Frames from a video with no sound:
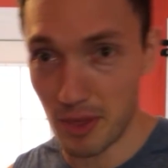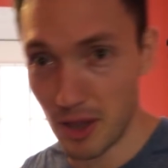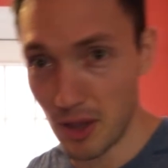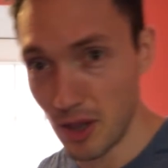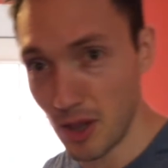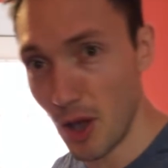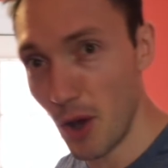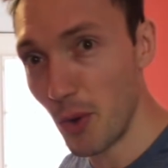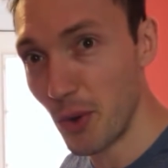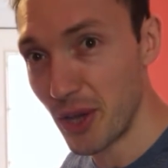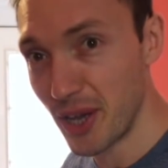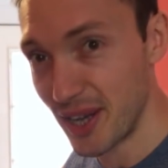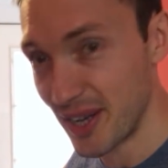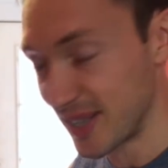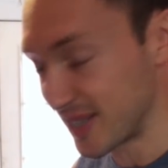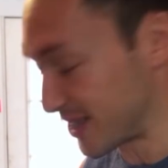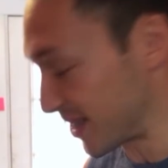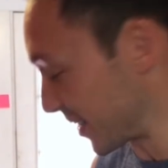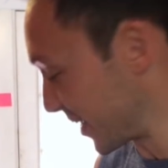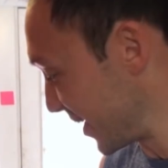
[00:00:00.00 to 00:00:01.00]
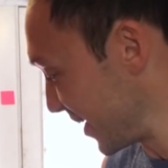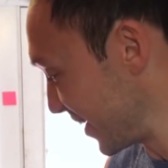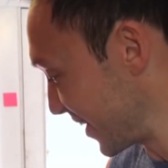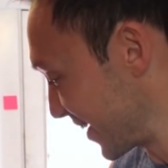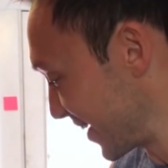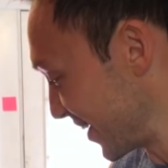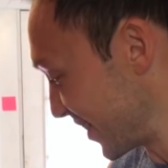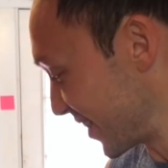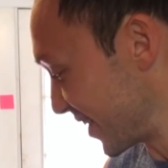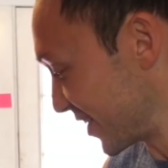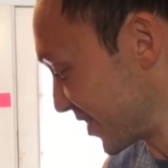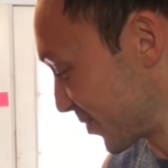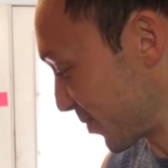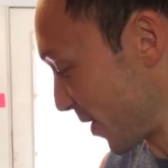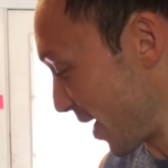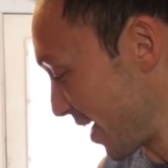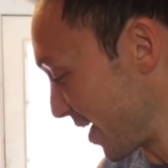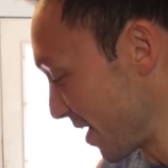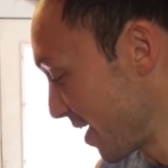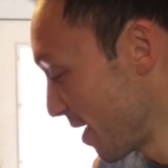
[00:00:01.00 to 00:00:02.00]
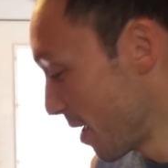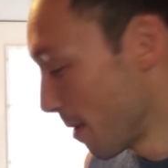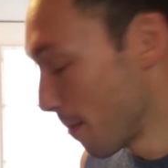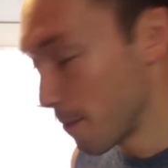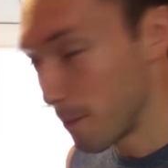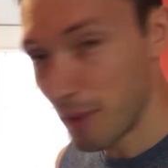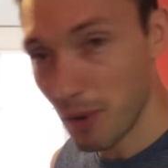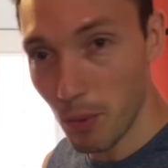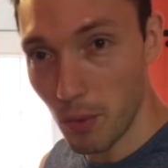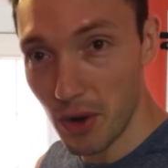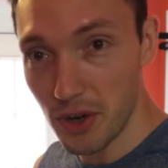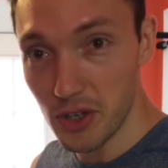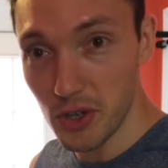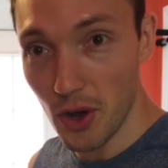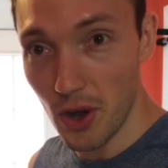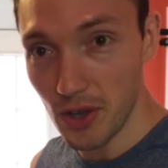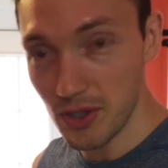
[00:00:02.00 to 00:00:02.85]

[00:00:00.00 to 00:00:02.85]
but the low heat is the key to getting this right. But what you